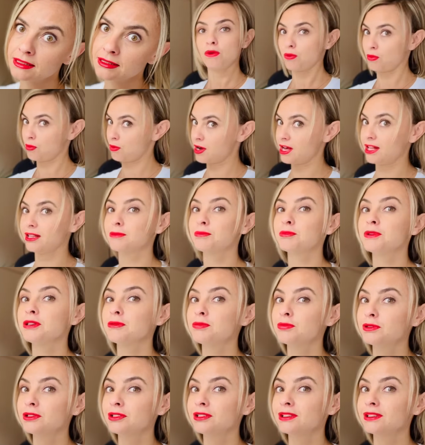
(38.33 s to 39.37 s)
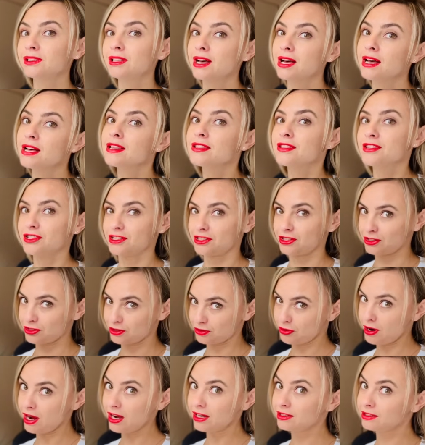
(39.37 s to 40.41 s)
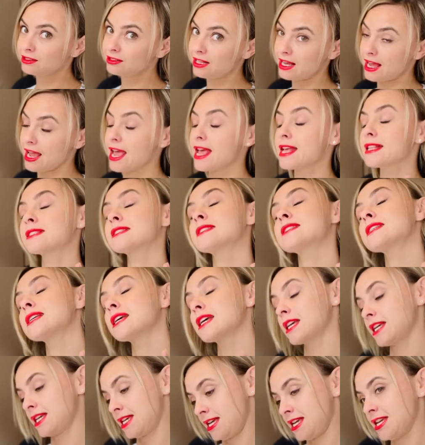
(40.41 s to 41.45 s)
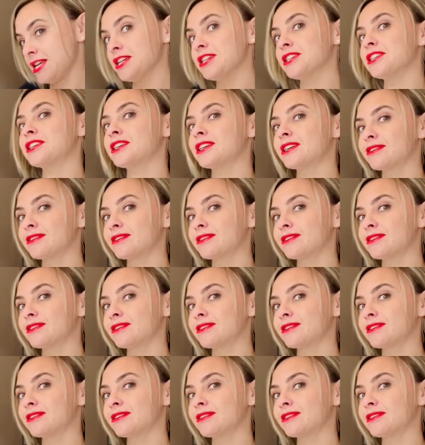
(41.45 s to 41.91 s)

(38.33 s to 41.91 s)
Well, people, the struggle ends here.